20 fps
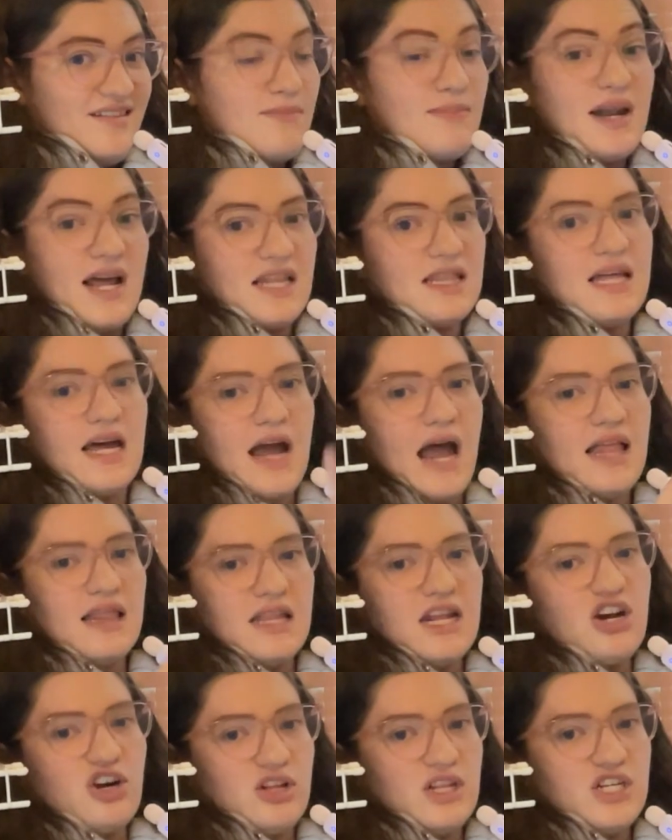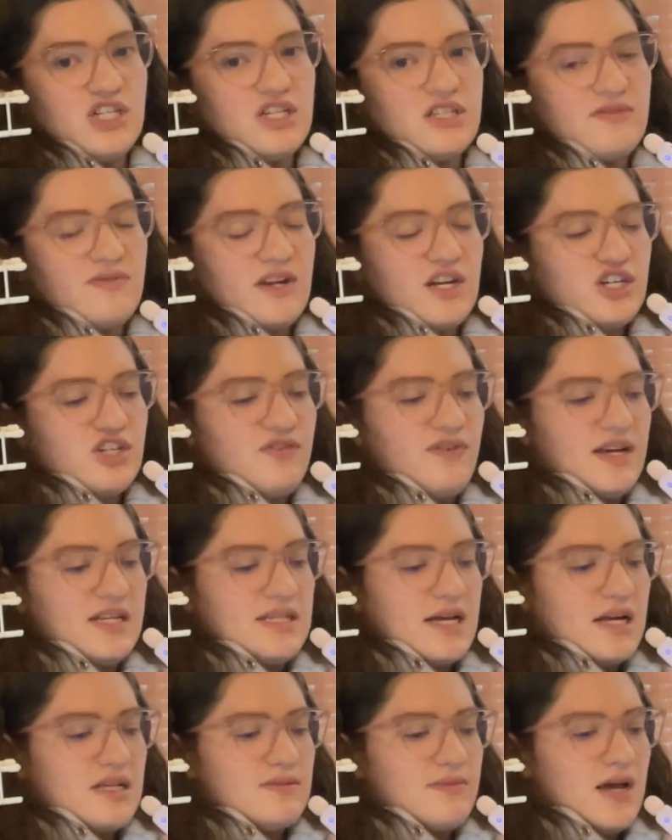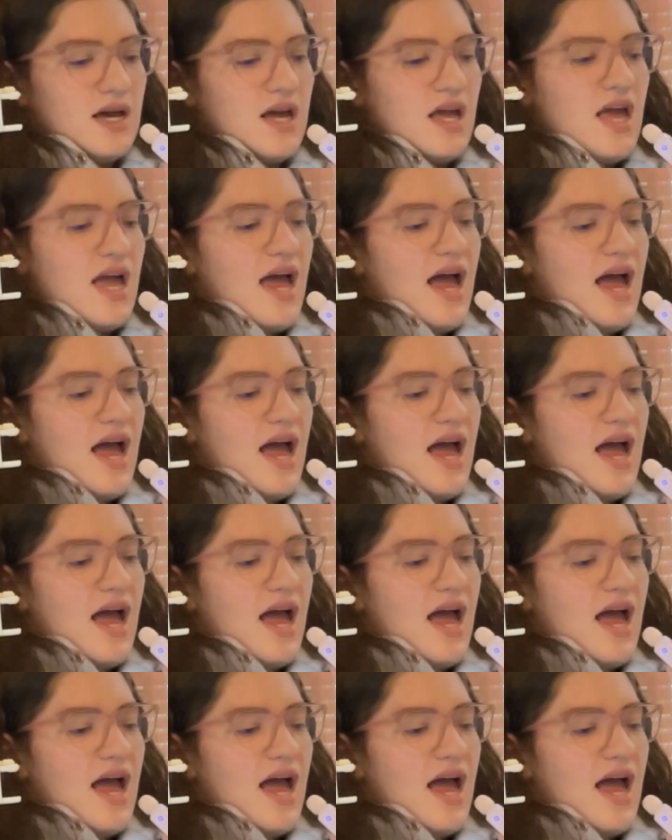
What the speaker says: But I literally just finished Phantasma.